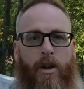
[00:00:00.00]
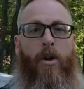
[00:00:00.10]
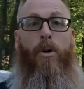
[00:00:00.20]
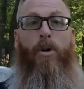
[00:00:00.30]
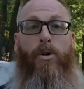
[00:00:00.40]

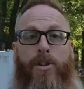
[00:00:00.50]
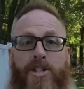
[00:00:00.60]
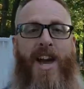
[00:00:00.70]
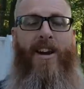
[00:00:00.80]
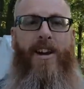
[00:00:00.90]
Well, good
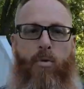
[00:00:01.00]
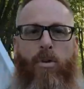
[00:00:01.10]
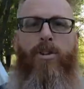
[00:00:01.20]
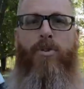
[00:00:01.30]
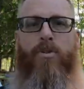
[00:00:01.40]
Saturday
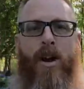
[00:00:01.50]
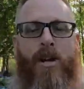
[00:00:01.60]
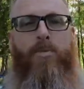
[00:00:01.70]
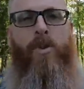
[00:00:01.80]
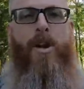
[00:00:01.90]
morning to you
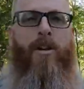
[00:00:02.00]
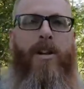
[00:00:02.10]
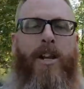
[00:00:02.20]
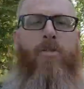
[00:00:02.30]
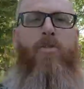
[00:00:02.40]
guys. We are
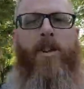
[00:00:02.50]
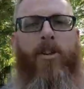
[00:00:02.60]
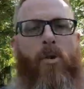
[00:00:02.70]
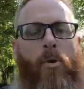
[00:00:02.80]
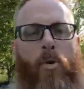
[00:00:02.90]
getting ready
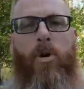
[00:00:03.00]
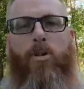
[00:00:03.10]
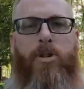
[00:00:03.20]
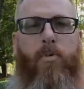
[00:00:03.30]
to go to work this